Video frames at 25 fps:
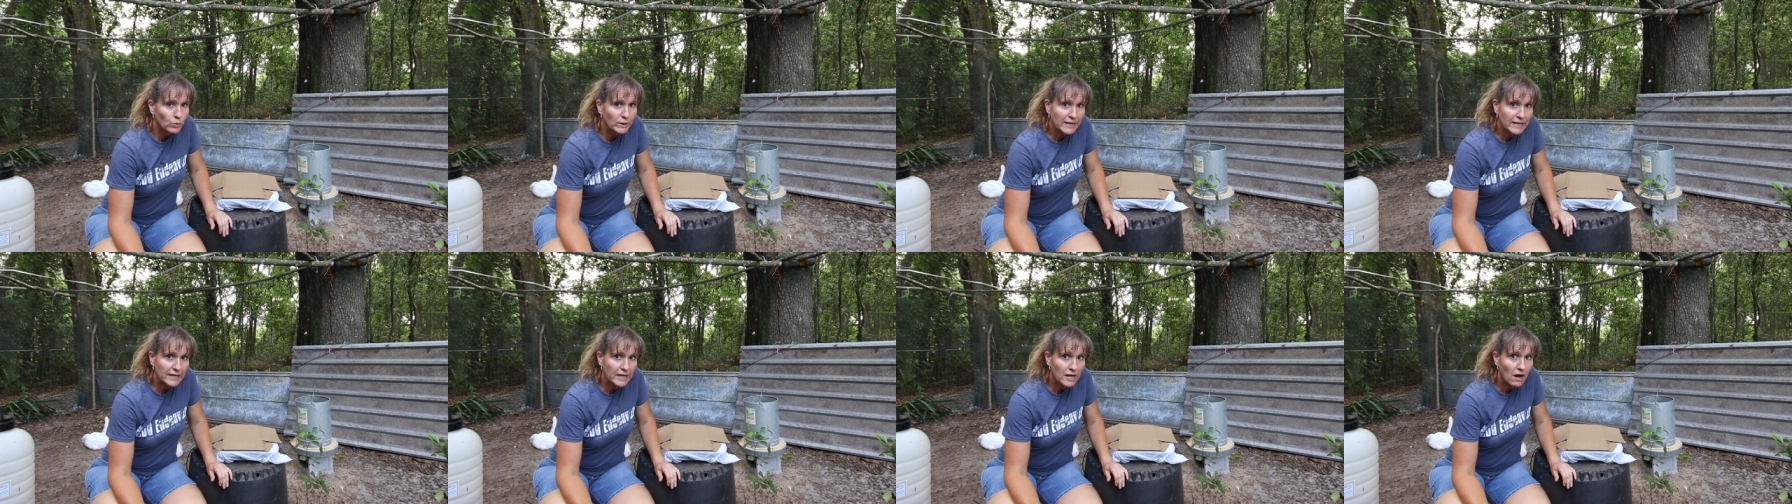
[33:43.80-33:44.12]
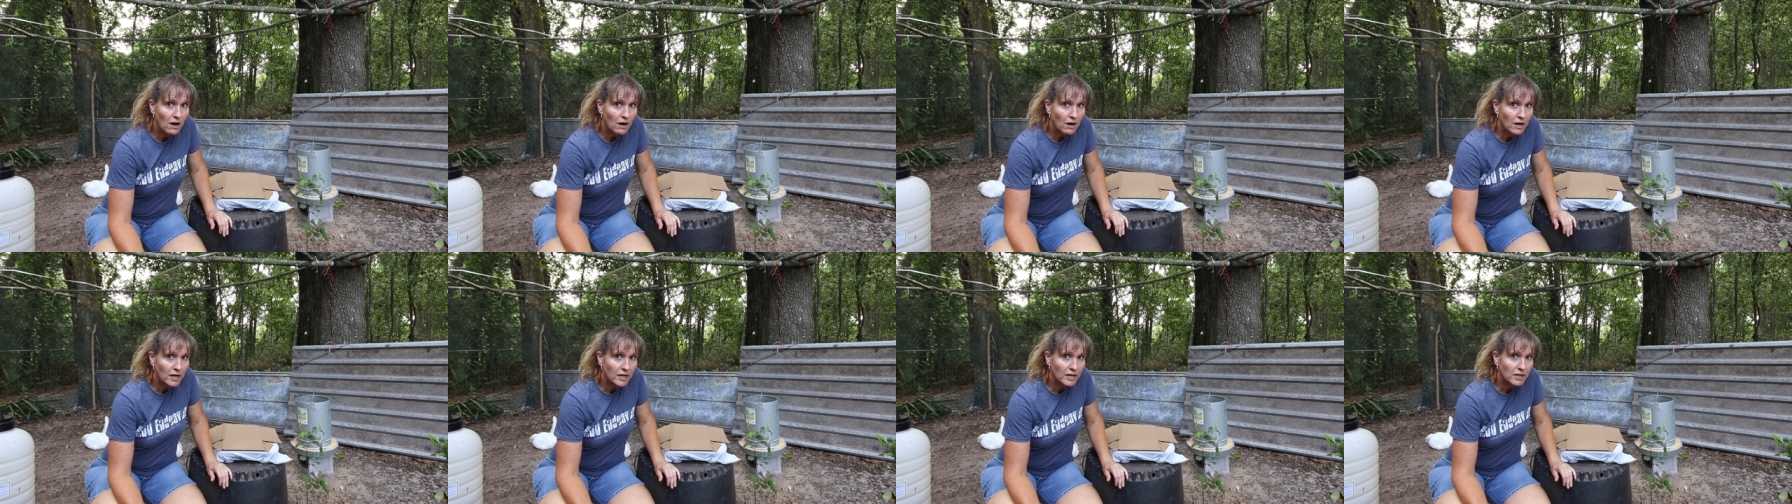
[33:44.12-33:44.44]
we
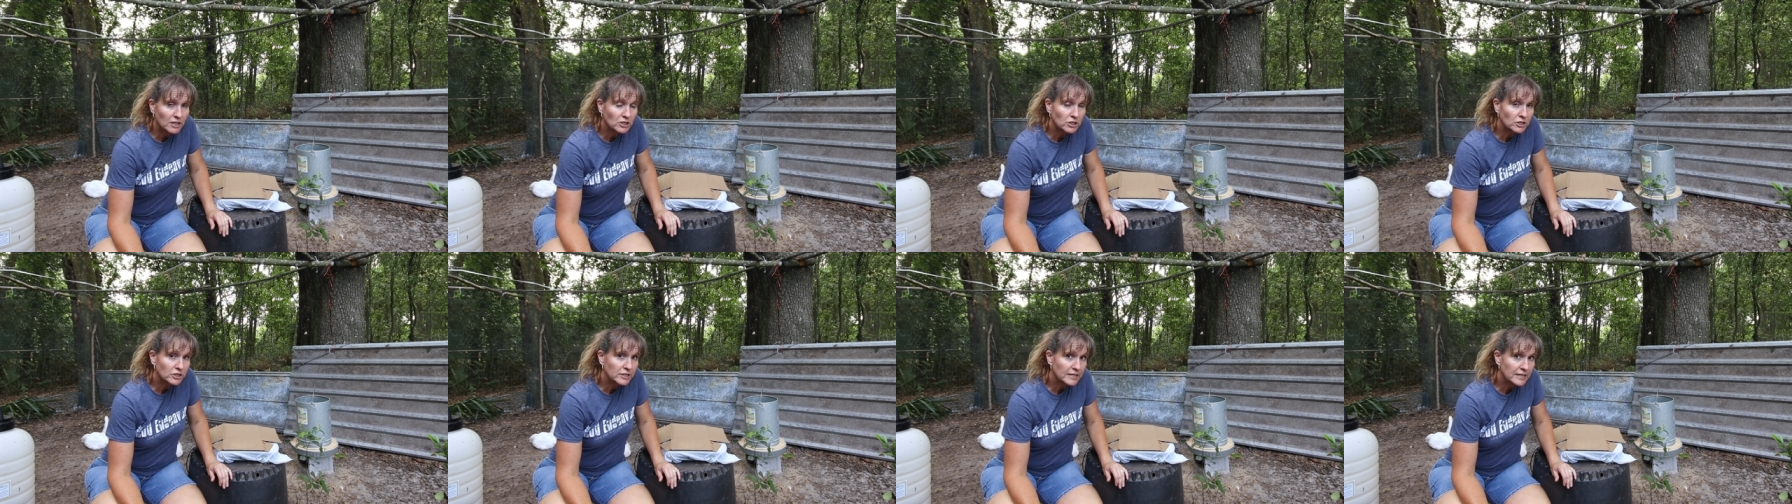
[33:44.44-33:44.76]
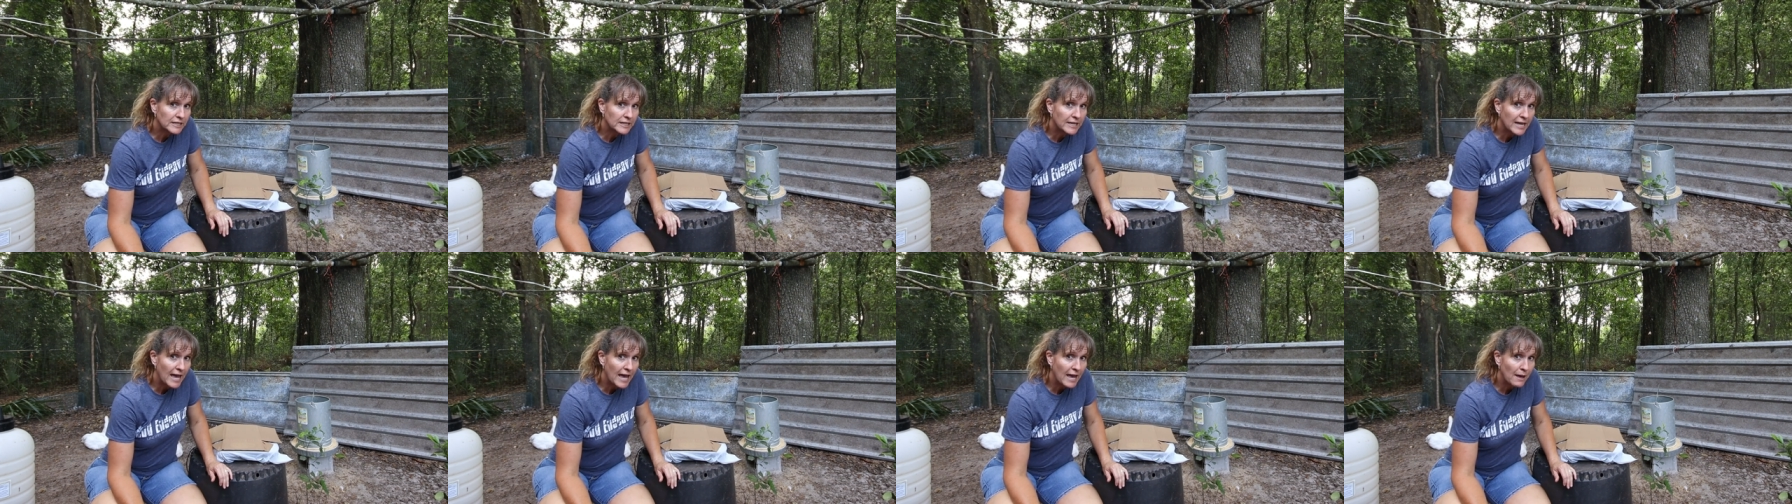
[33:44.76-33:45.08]
are
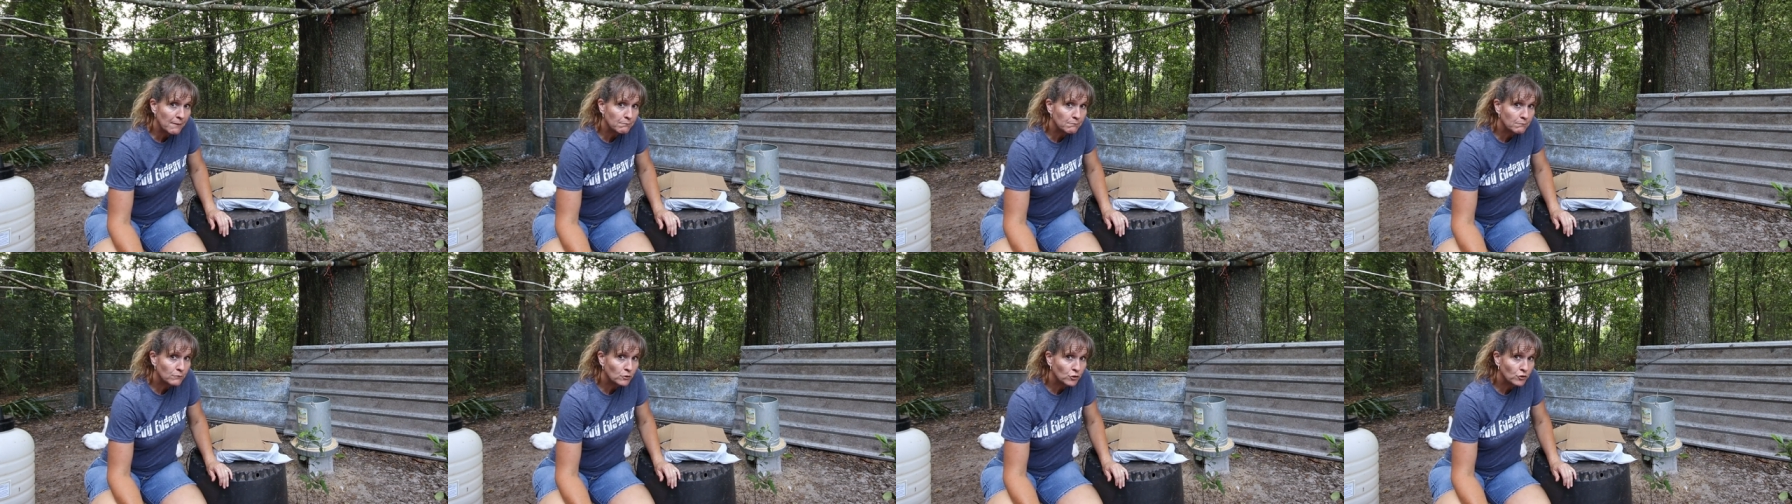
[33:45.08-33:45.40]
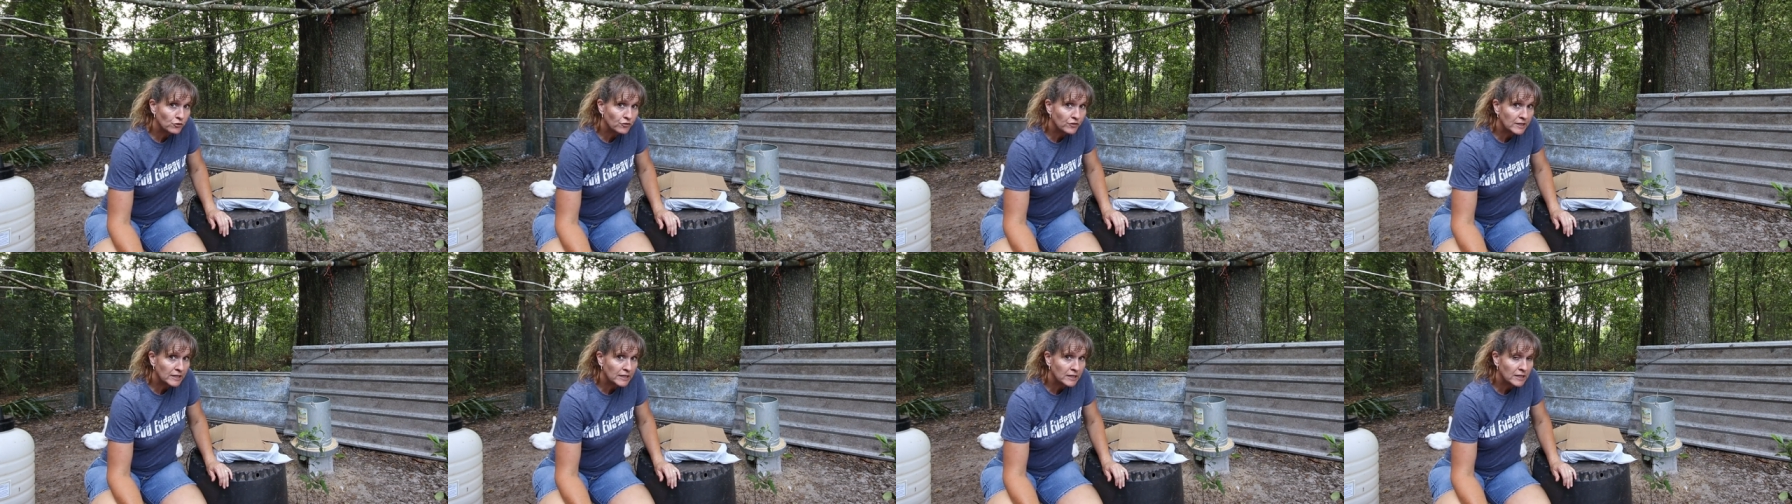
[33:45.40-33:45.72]
looking at
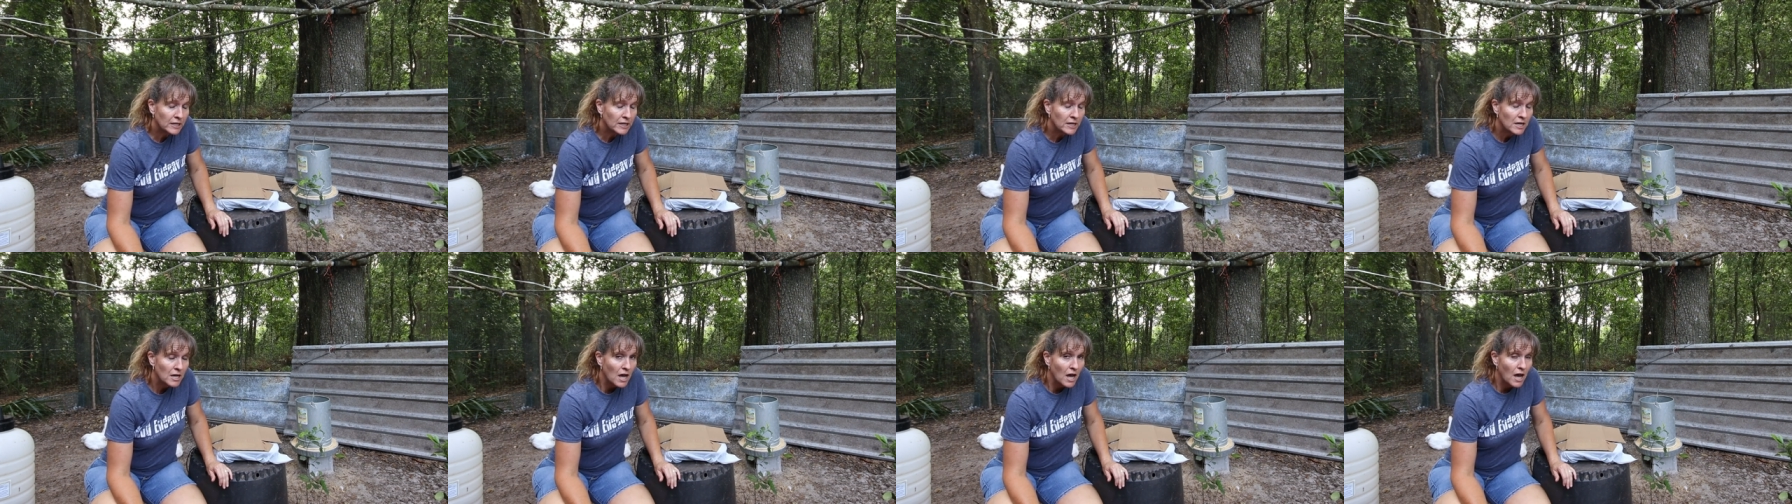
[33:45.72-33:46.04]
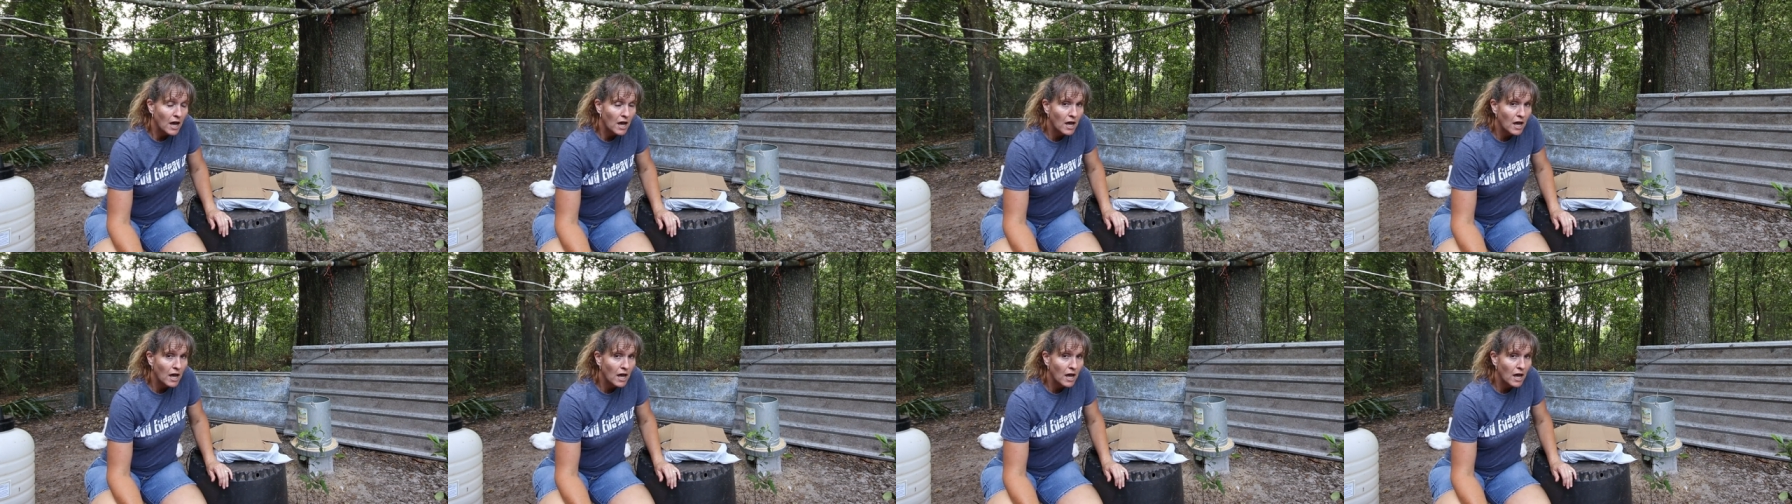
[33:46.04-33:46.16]
moving